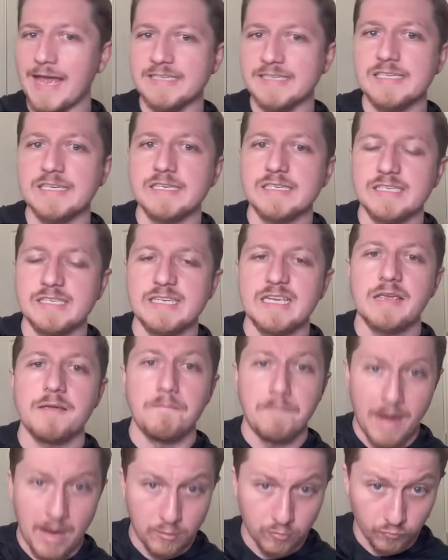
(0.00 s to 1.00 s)
SEC
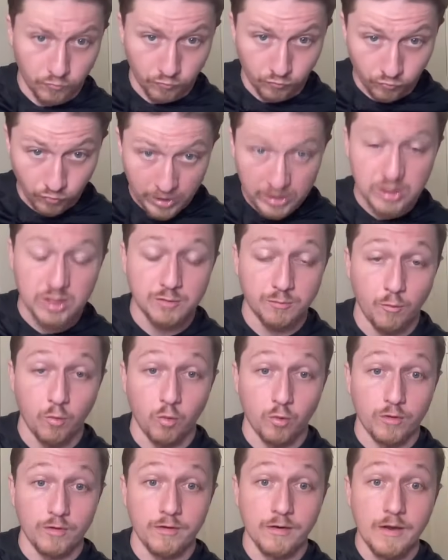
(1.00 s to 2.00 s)
Mount
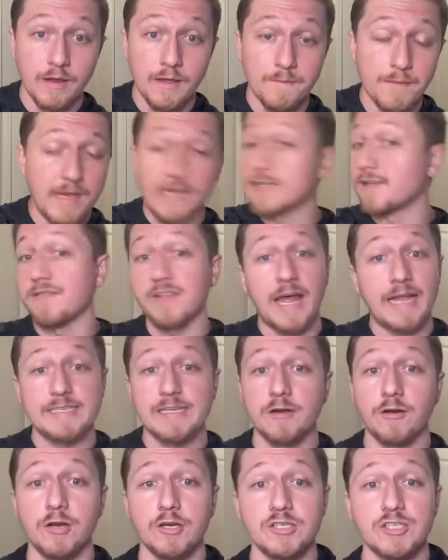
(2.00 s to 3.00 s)
Rushmore because that's
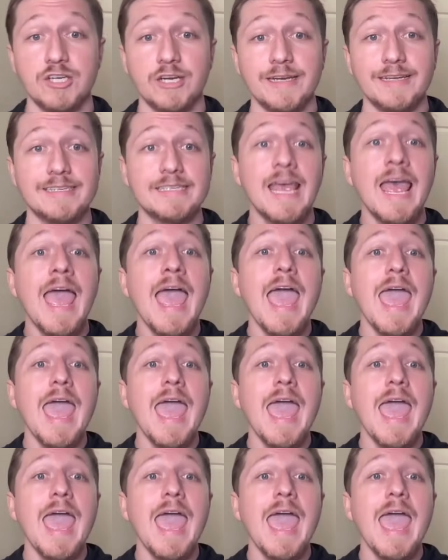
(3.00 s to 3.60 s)
how good she is.